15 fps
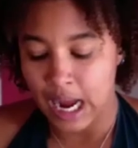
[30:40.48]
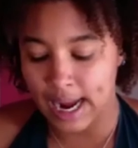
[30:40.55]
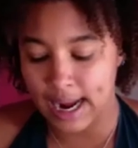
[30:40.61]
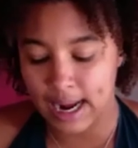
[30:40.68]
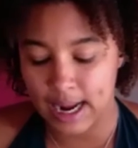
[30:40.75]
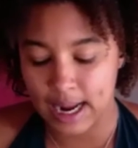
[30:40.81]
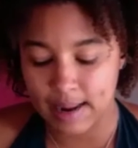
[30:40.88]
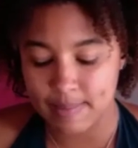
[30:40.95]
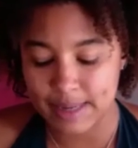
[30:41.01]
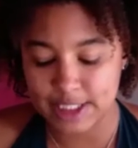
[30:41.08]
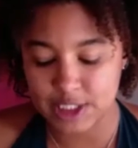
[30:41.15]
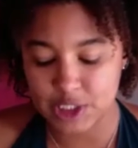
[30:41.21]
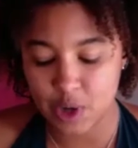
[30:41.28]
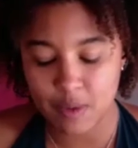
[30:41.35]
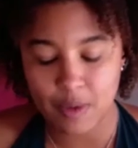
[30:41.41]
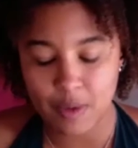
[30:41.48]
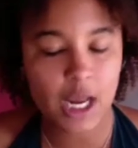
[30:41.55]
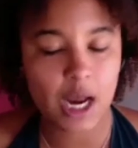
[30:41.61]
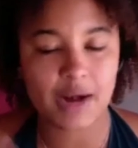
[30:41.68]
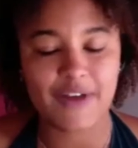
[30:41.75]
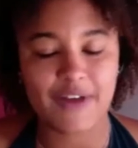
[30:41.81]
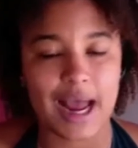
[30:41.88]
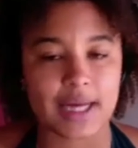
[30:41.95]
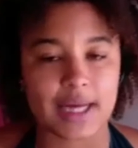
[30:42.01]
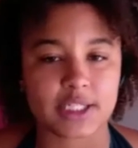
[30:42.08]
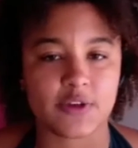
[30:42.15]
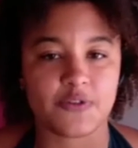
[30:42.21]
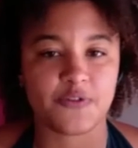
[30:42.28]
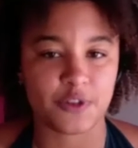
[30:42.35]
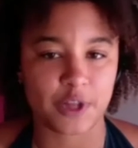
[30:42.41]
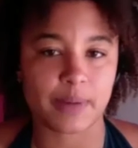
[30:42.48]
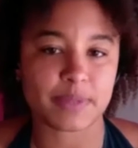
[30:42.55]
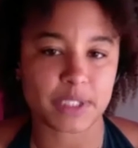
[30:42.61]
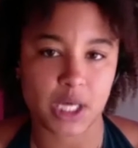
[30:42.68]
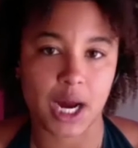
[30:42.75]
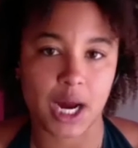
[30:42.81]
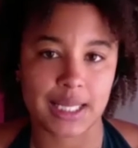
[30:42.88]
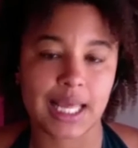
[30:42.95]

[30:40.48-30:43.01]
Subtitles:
So I want to kind of ask the flip side,